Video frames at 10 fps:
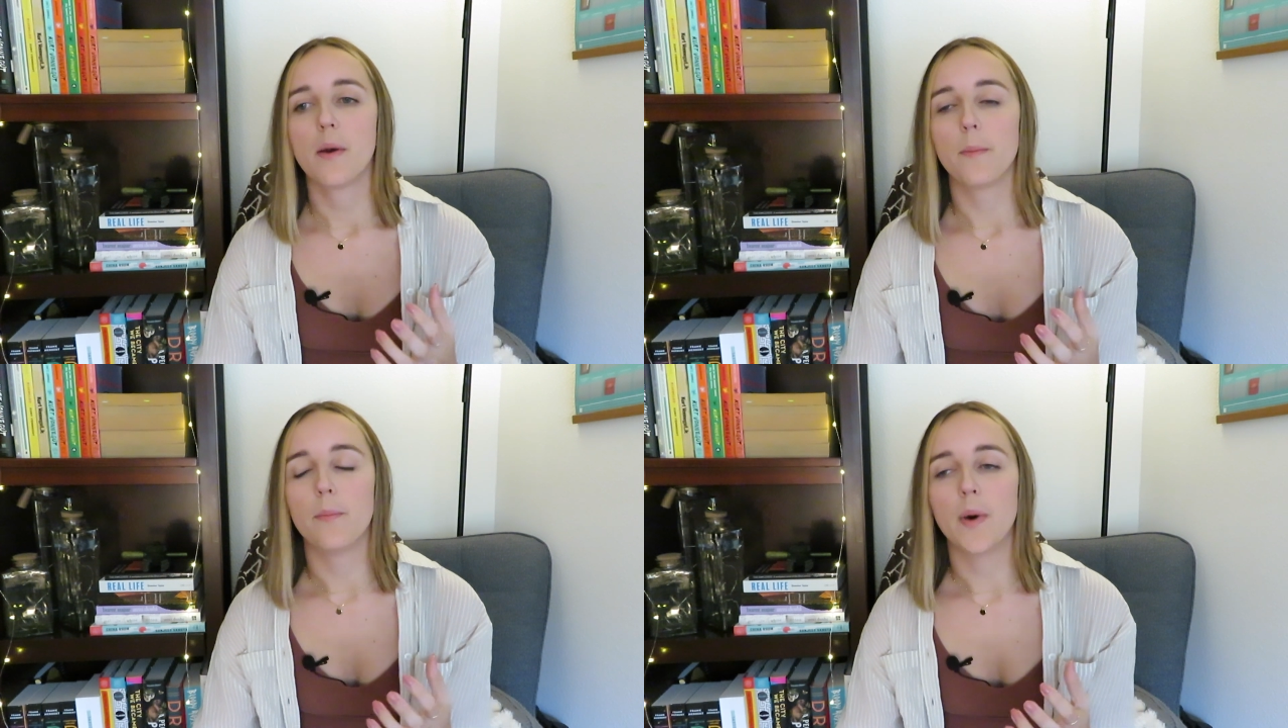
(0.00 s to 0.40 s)

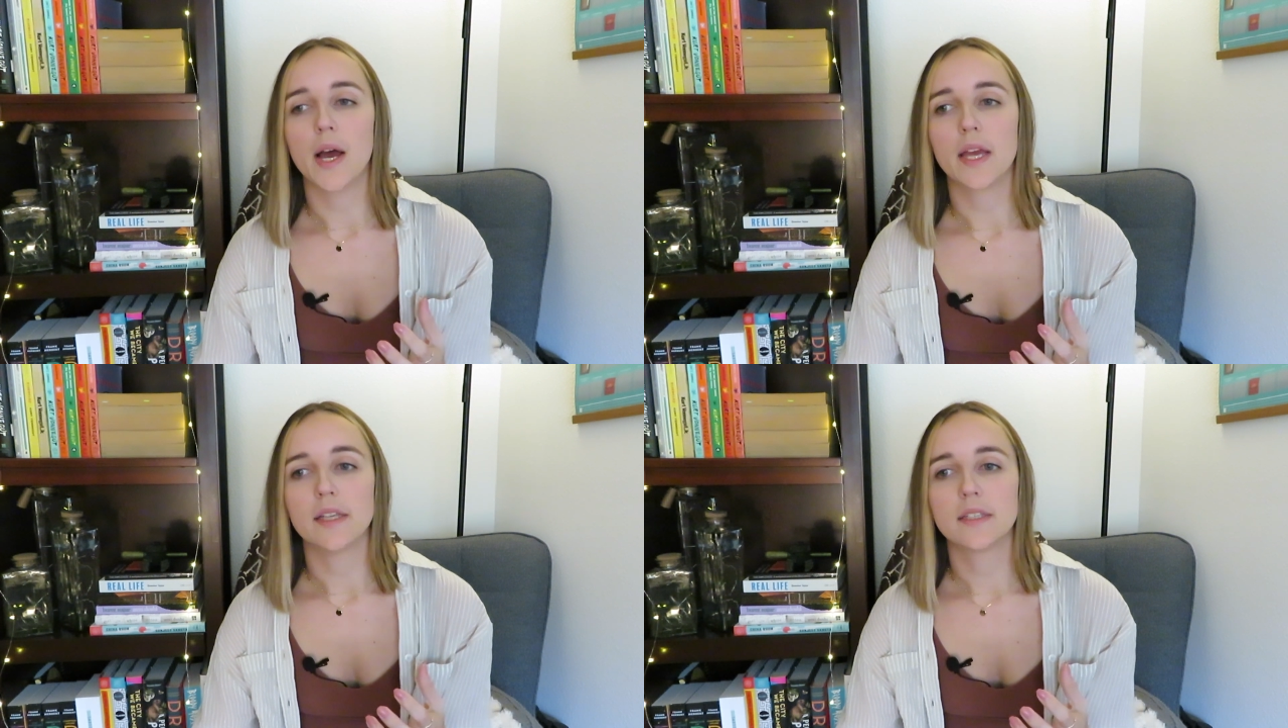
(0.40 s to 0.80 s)

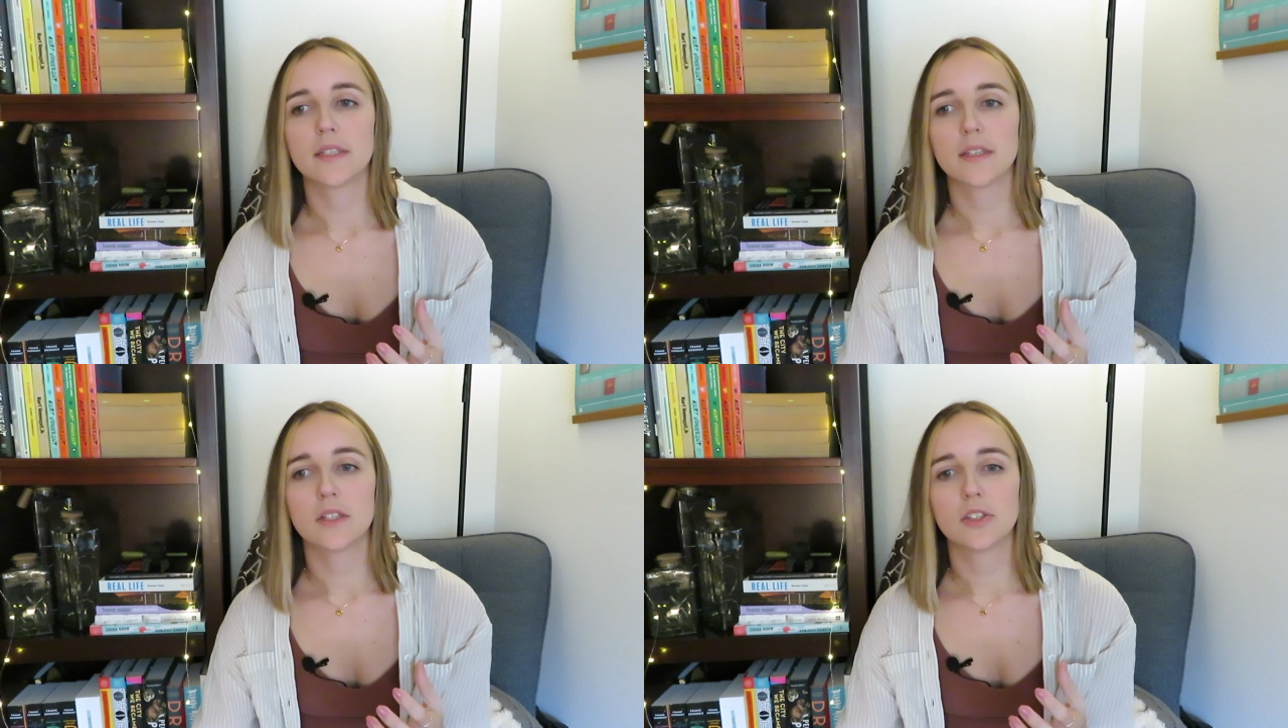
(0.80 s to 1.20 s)

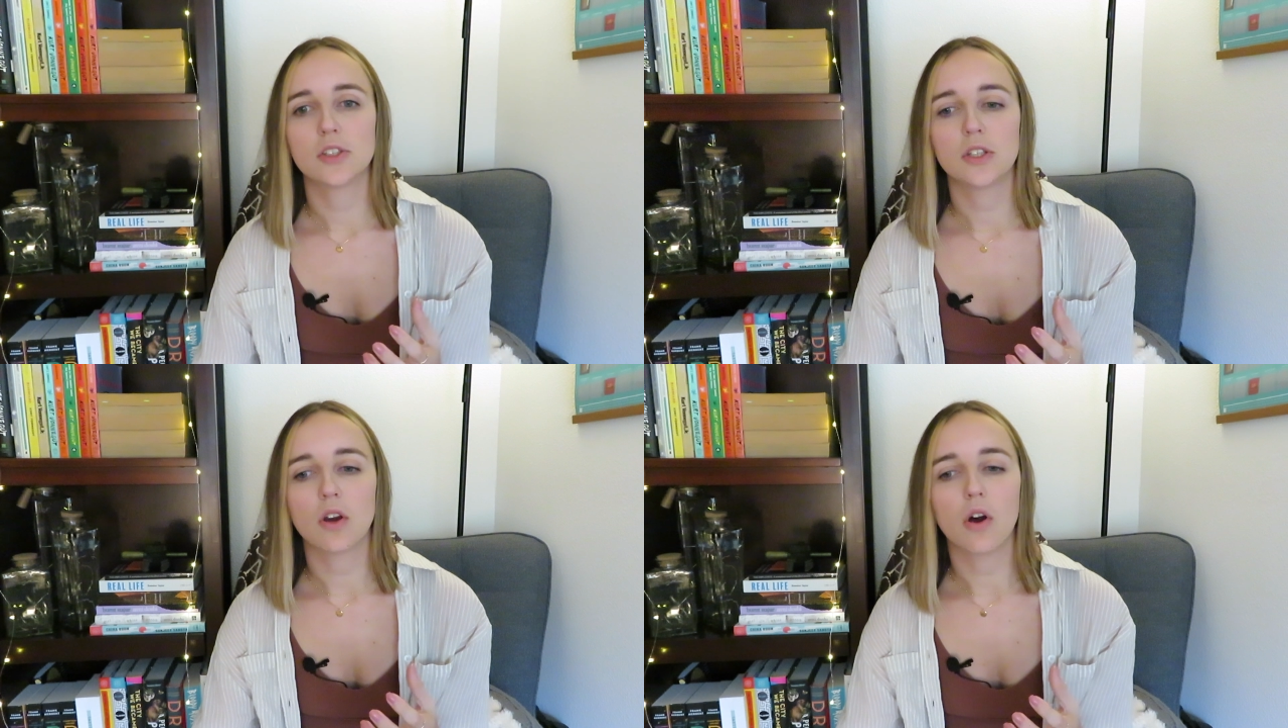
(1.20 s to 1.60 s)
But
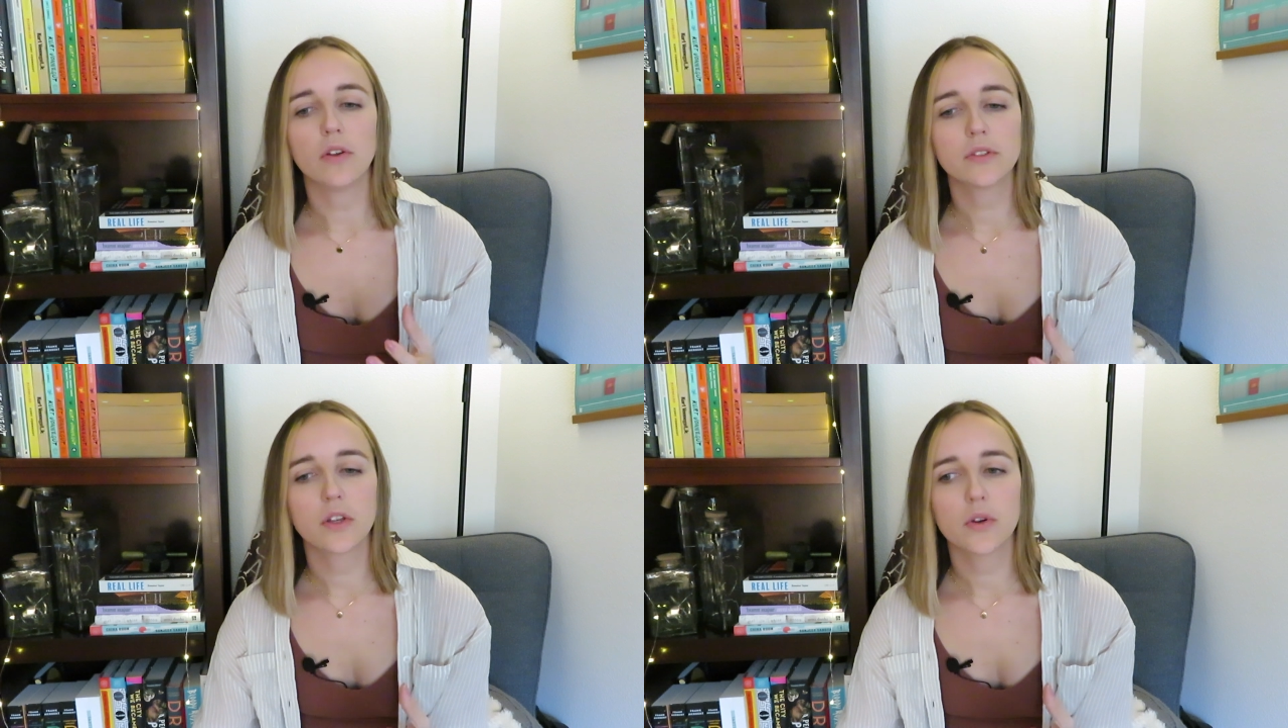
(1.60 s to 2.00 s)
she
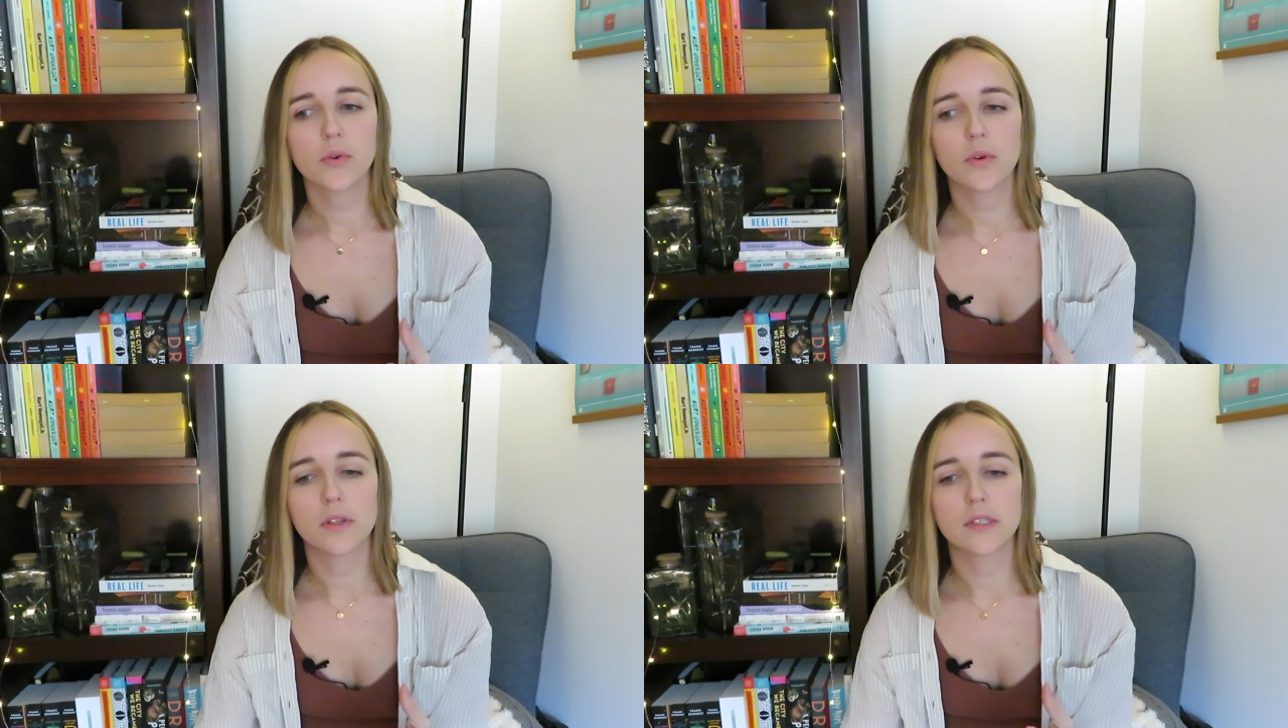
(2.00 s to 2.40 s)
also